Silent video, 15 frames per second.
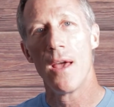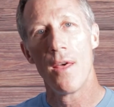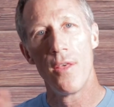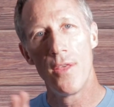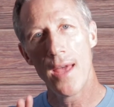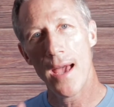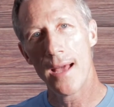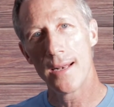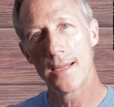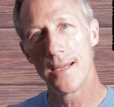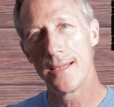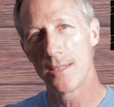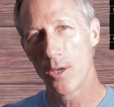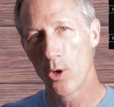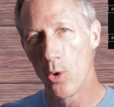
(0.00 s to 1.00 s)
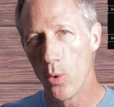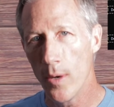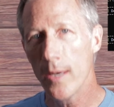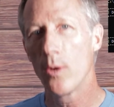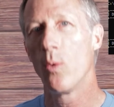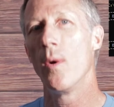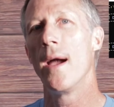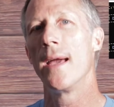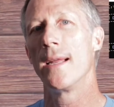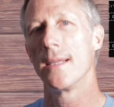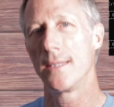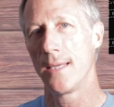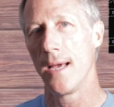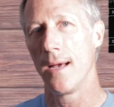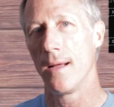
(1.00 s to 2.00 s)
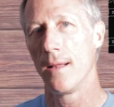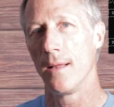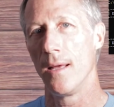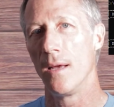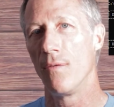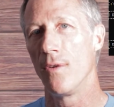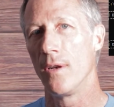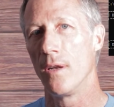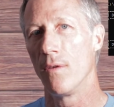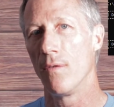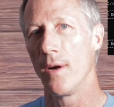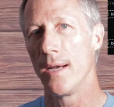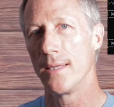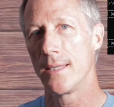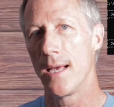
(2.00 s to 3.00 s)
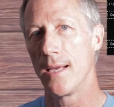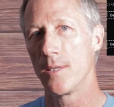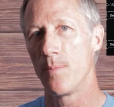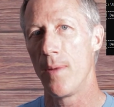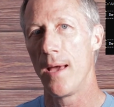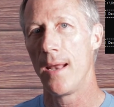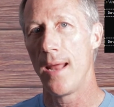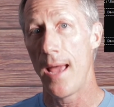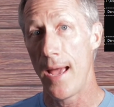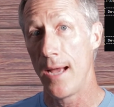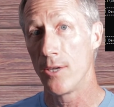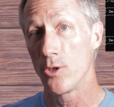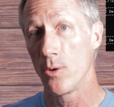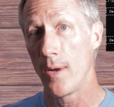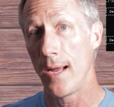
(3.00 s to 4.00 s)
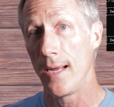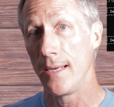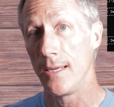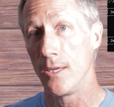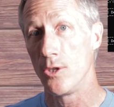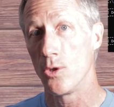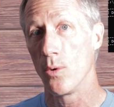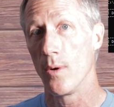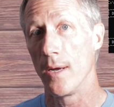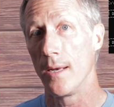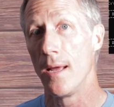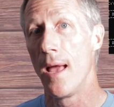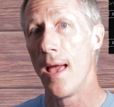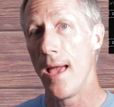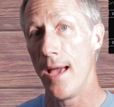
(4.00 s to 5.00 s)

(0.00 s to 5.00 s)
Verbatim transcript: That is a quick way to tell if a device has been Azure AD joined,